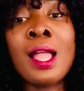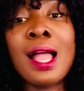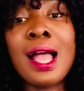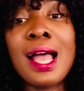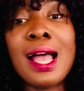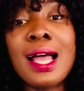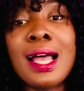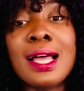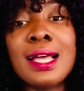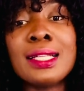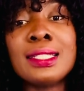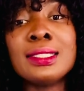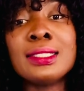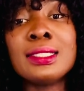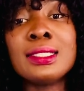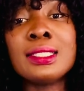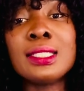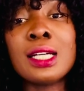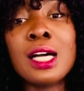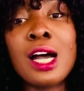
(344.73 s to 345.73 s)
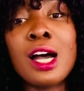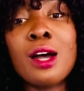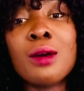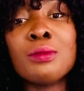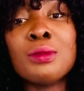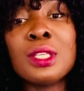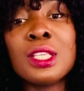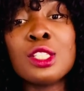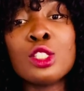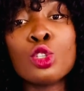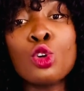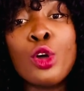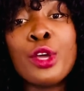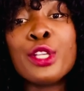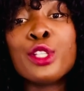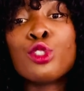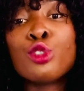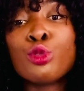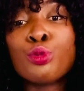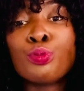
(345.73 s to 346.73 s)
and it's
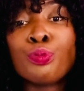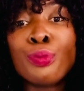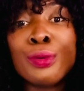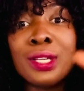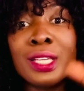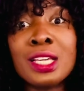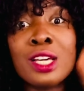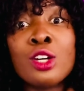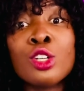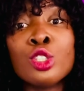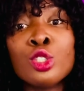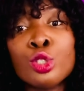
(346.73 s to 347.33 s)
going to bring